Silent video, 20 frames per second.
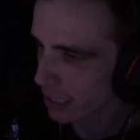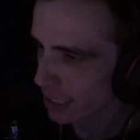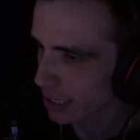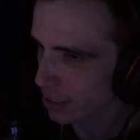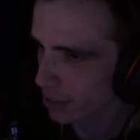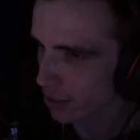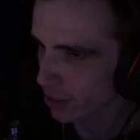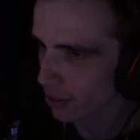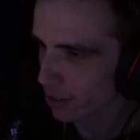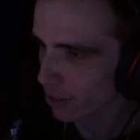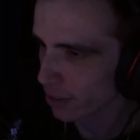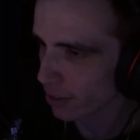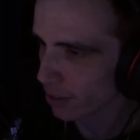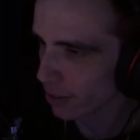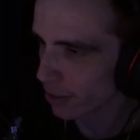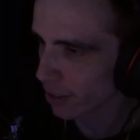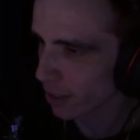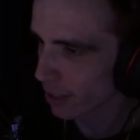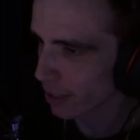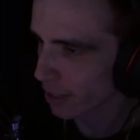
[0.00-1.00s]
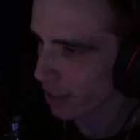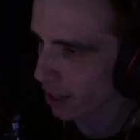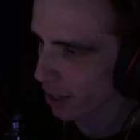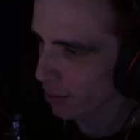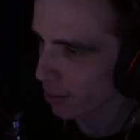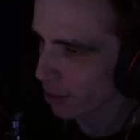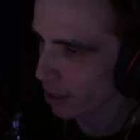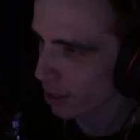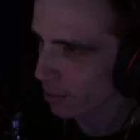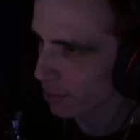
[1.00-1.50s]
So, I
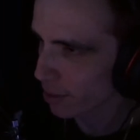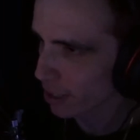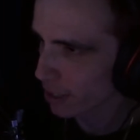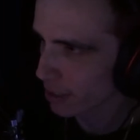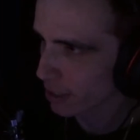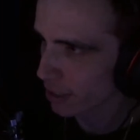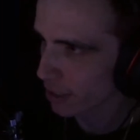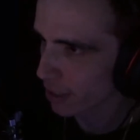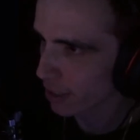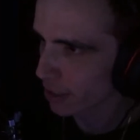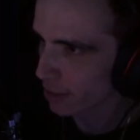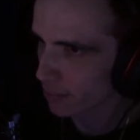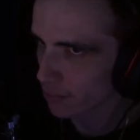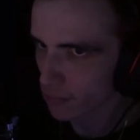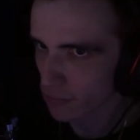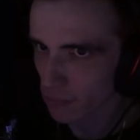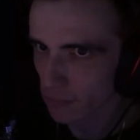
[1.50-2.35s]
woke up late today.